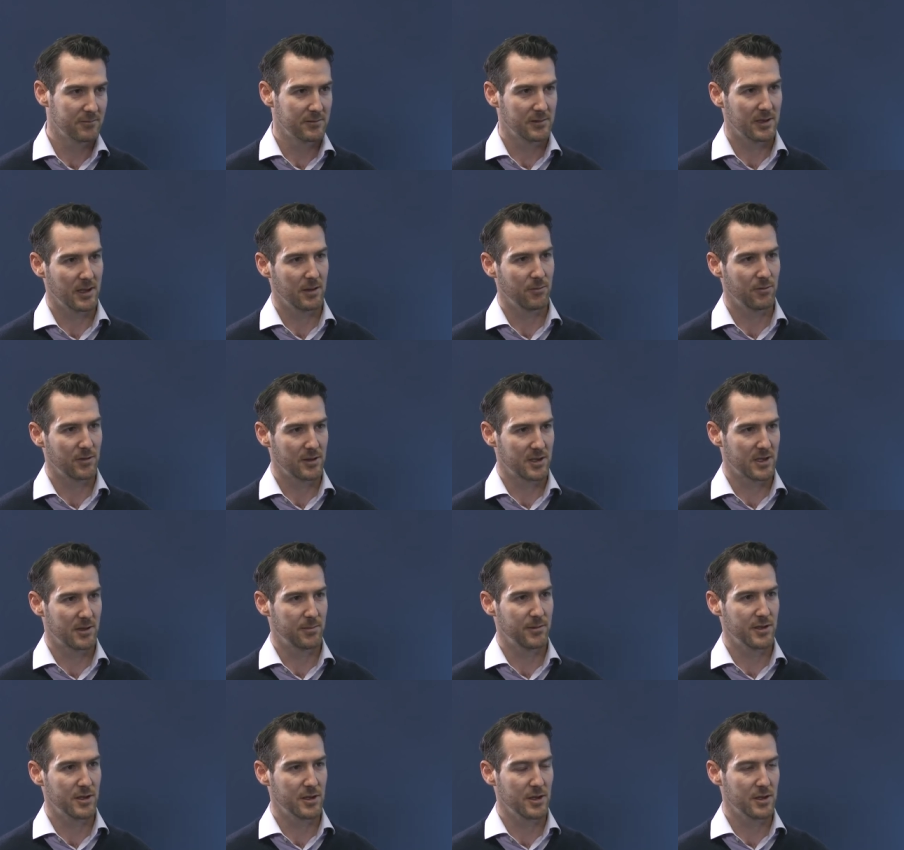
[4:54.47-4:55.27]
that it wants
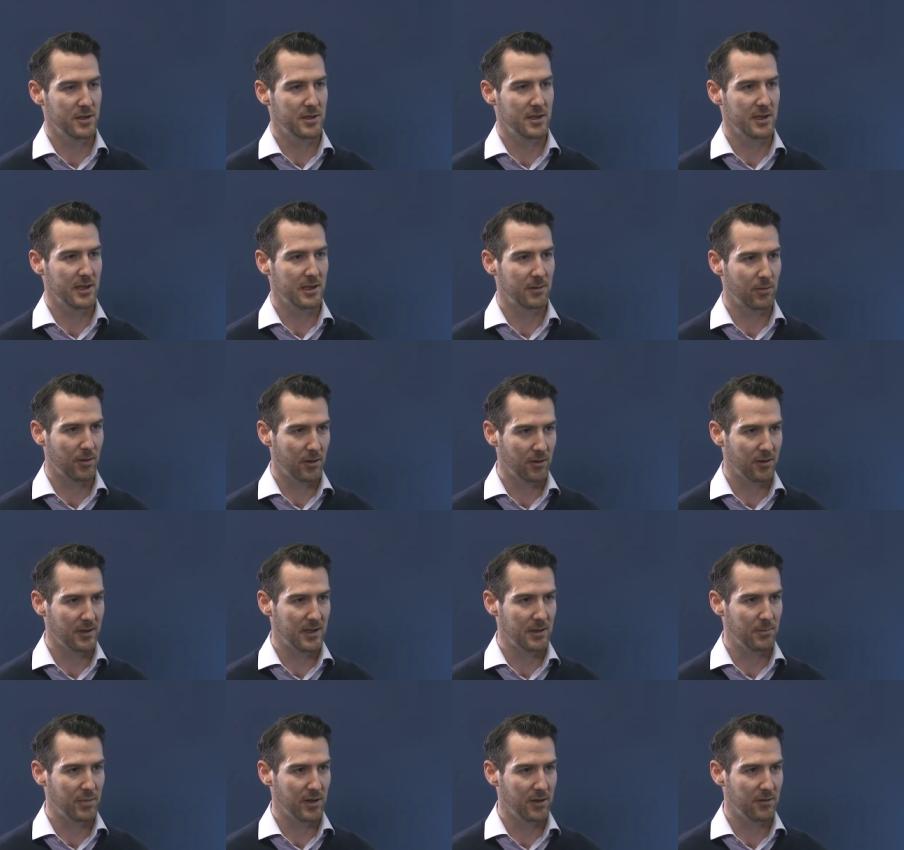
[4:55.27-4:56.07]
to produce in
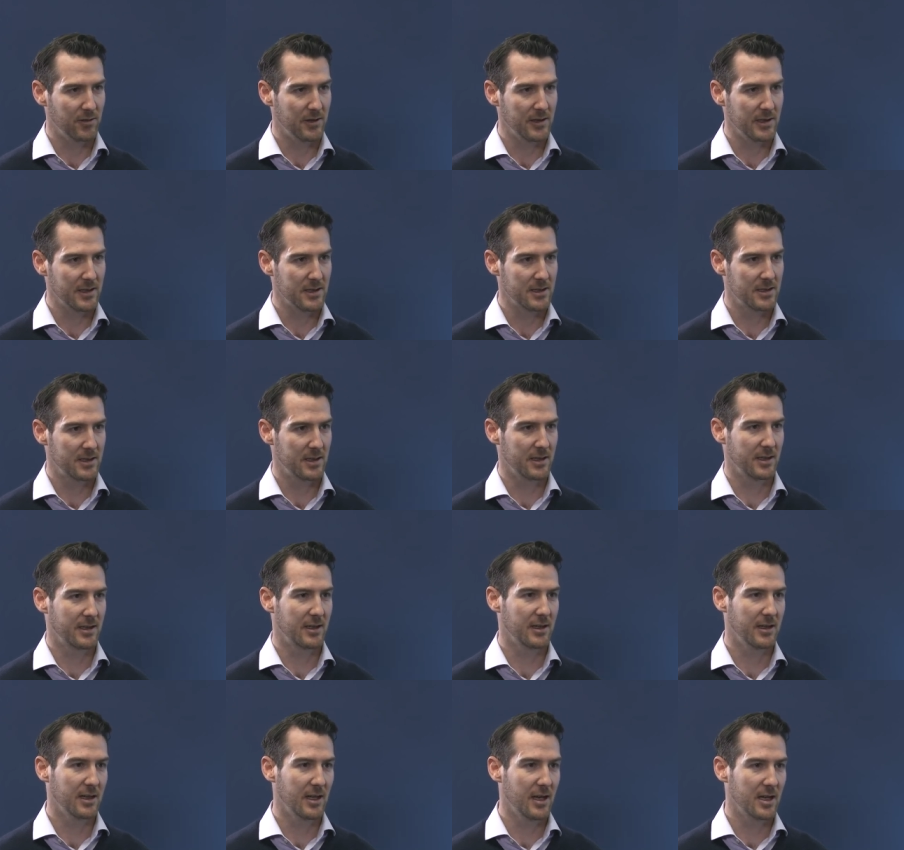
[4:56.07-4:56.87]
quality buildings
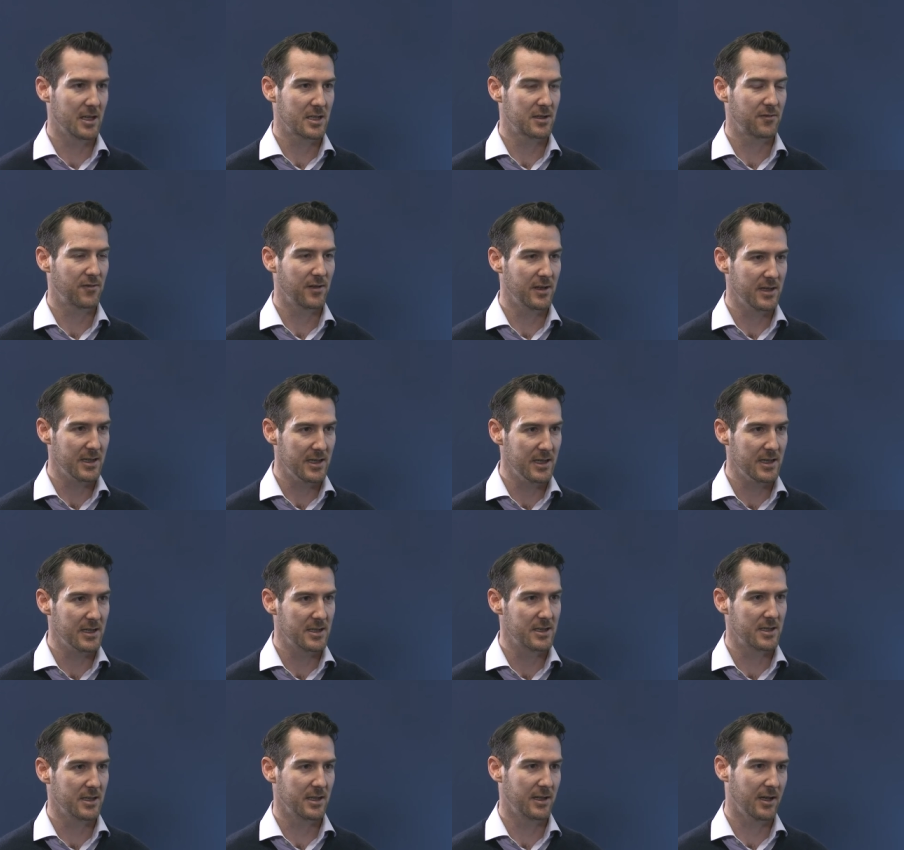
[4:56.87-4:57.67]
that can last for
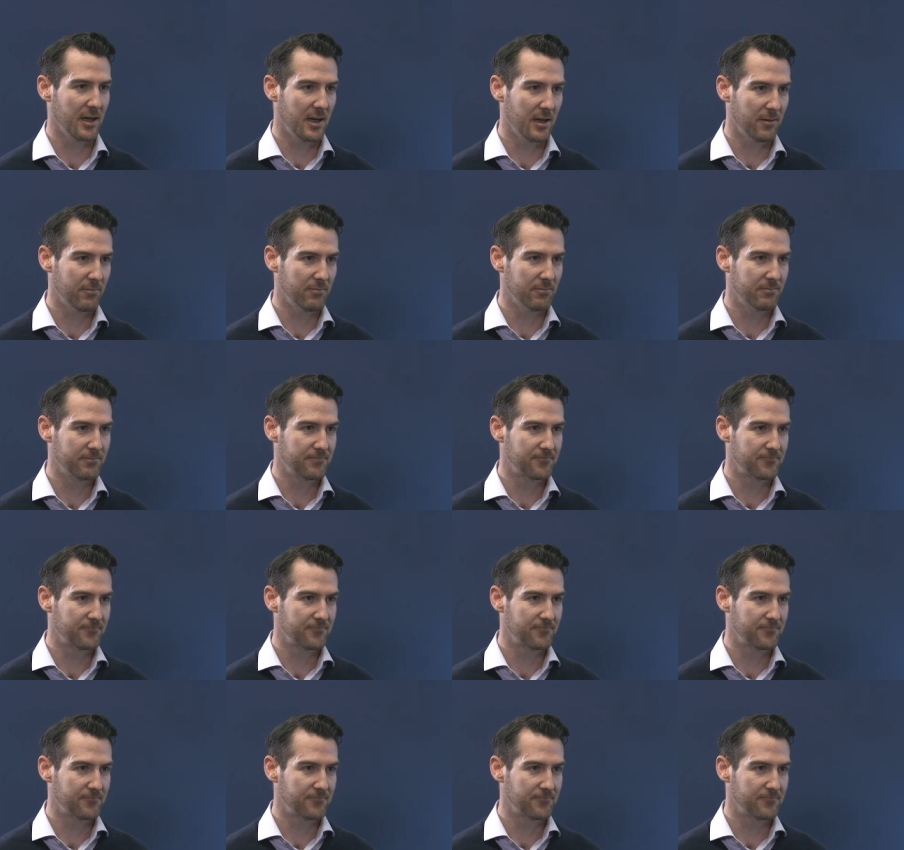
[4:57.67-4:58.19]
years to come.